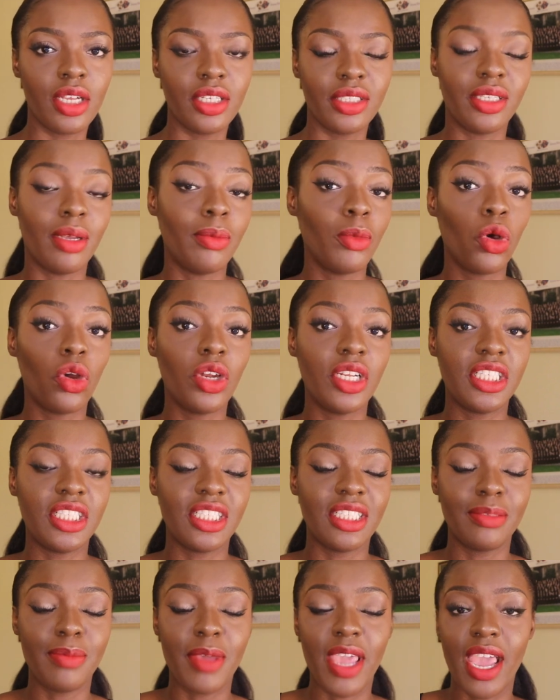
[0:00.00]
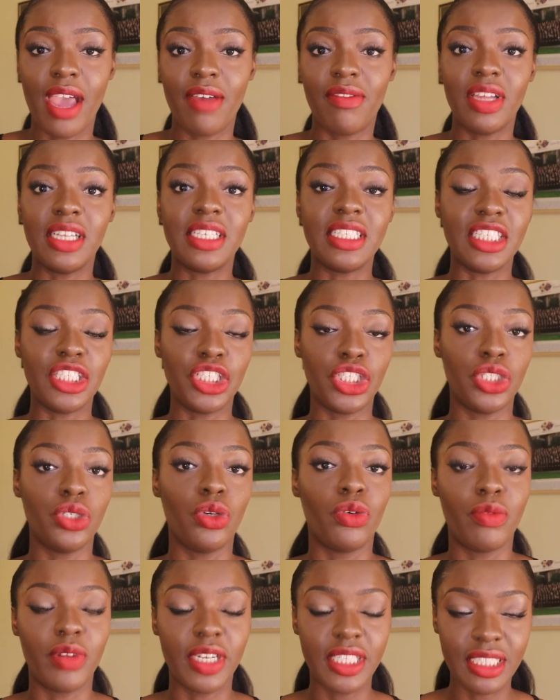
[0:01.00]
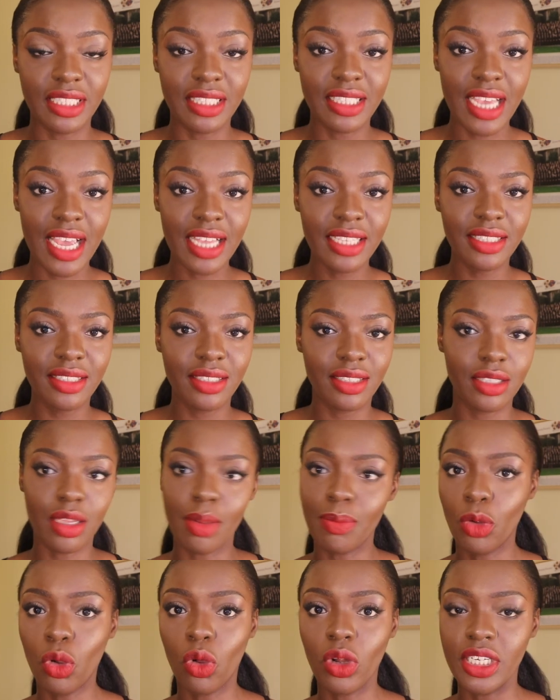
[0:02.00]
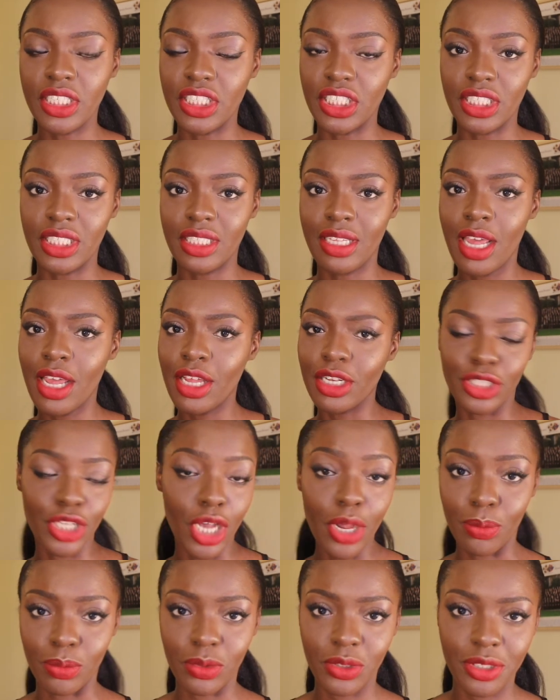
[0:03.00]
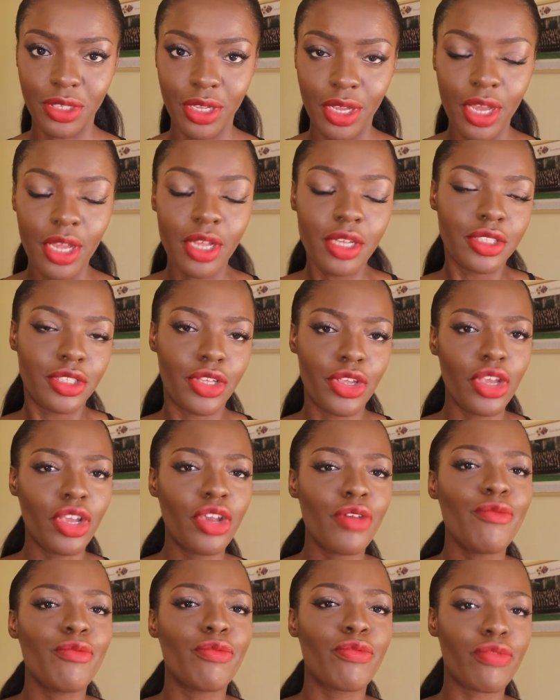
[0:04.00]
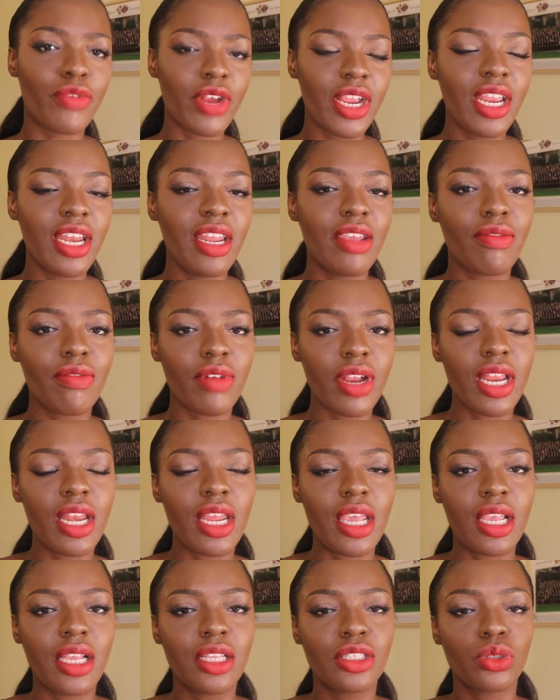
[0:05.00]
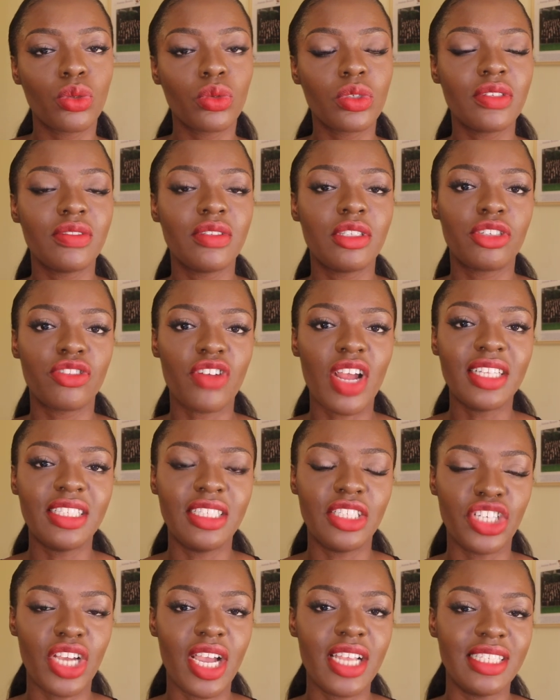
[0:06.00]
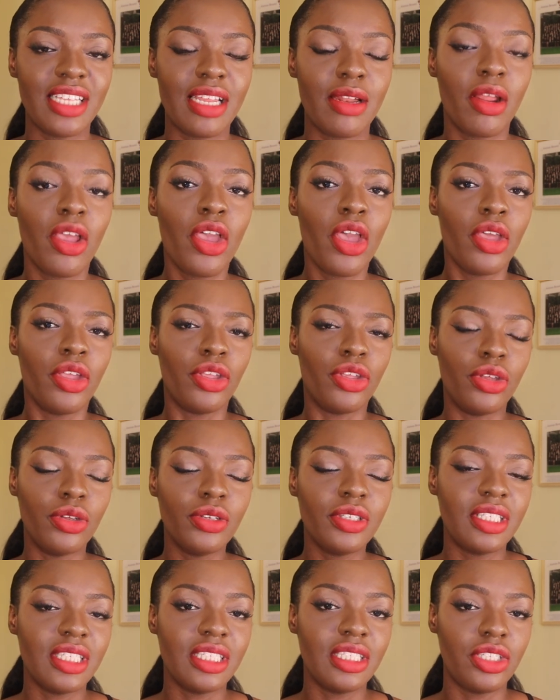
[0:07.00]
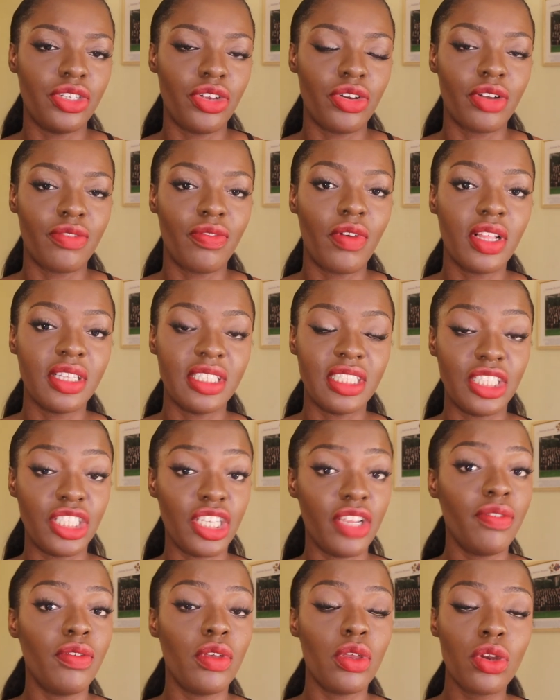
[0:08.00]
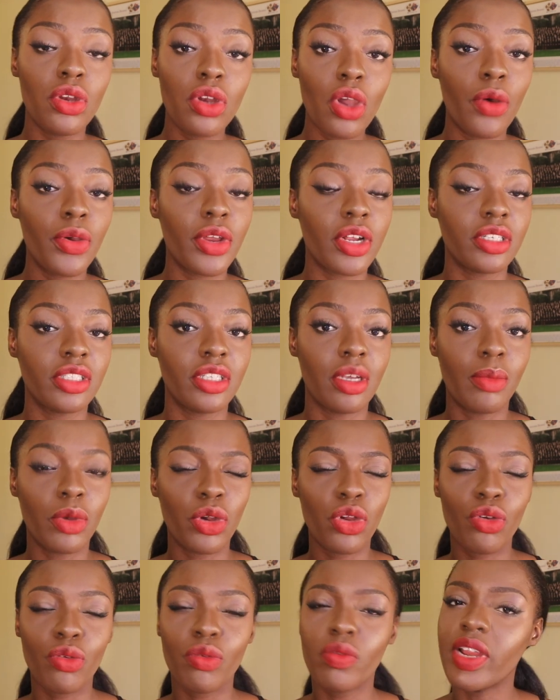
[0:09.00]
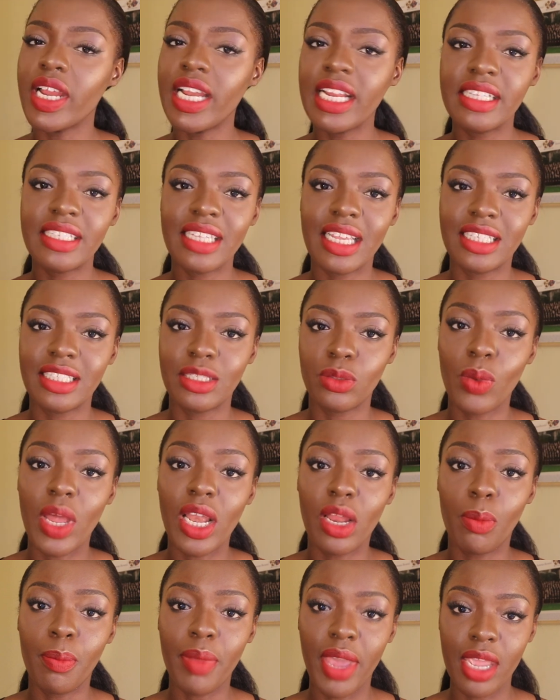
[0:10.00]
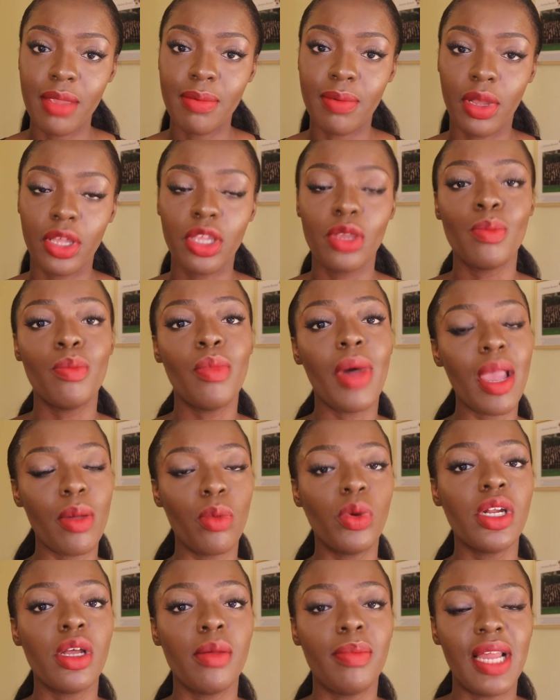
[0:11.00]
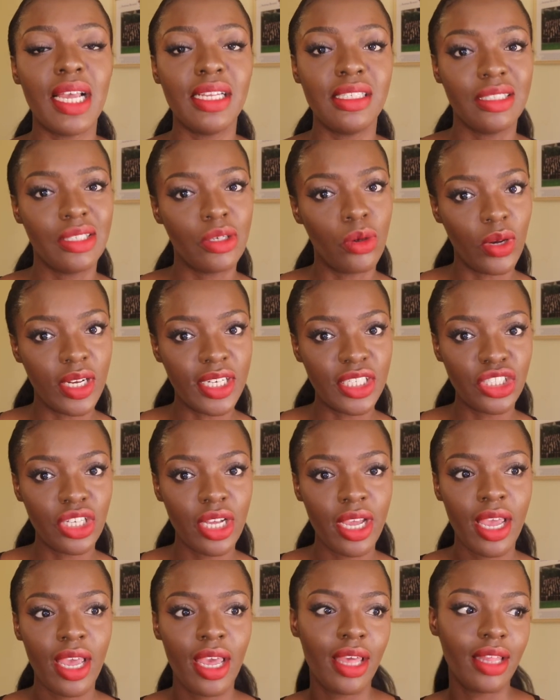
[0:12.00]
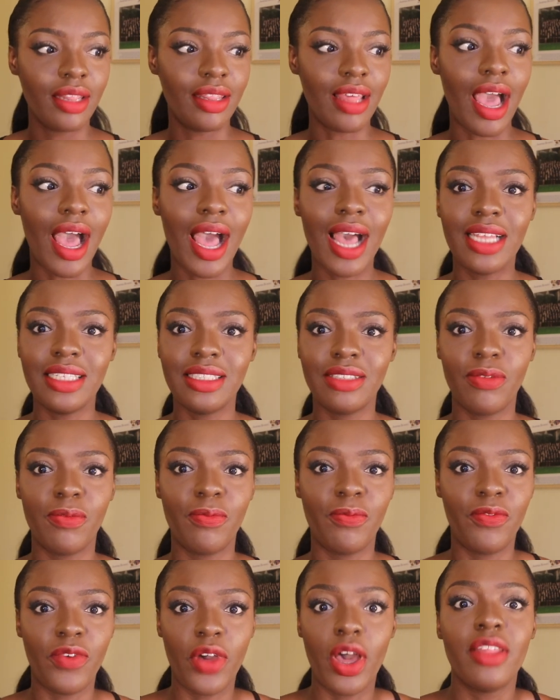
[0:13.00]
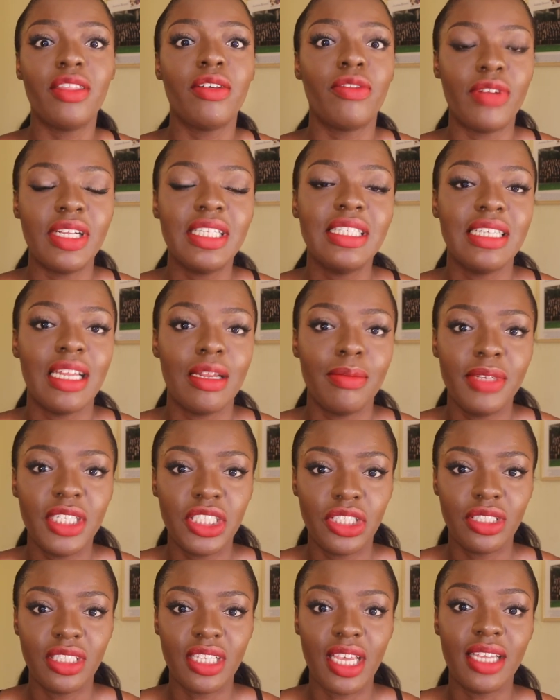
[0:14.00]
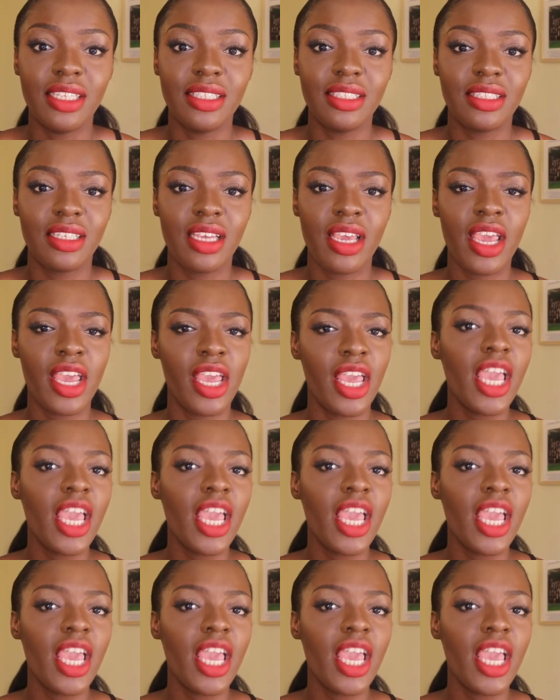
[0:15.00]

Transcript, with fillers: Some colleges may have additional written tests, some colleges don't. So you can really, really sort of strategize and use this to your advantage. If you know you're someone who really tests well on paper, you might want to apply to a college that has further written admission tests.